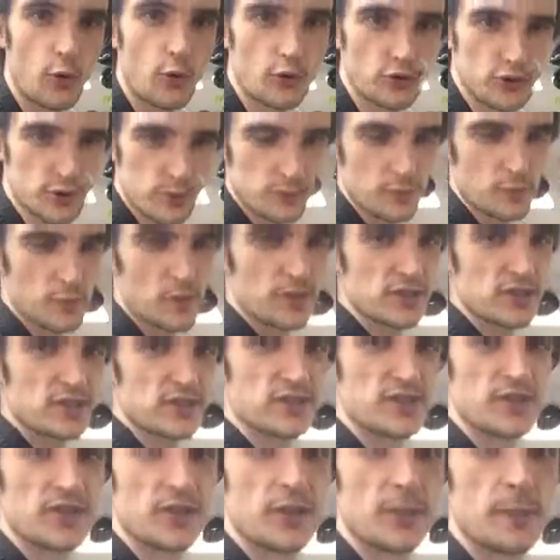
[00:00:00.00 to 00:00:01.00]
awesome prize
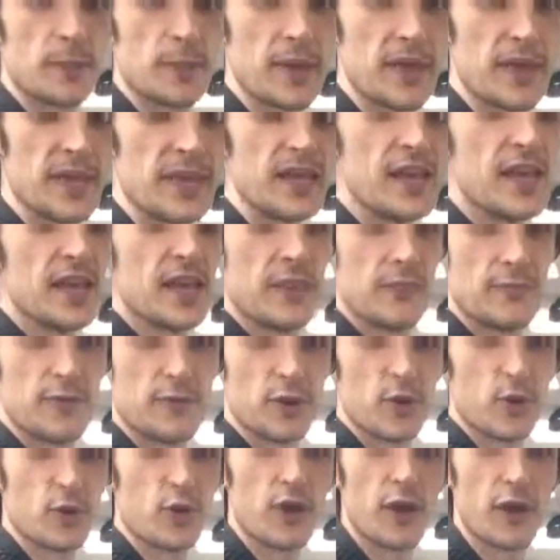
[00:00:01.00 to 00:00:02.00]
is going to be if you
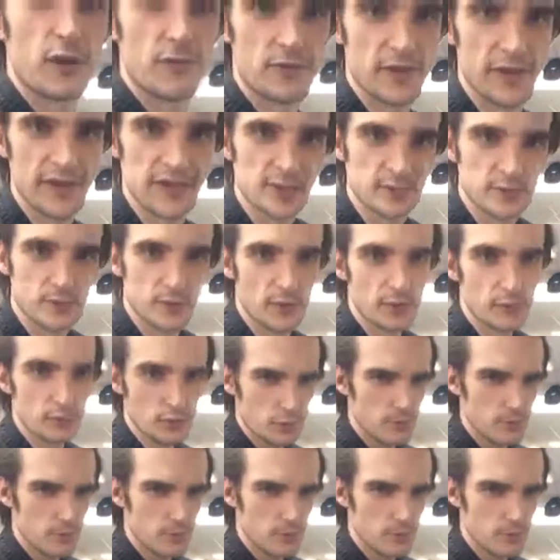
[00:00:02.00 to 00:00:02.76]
look on our Facebook.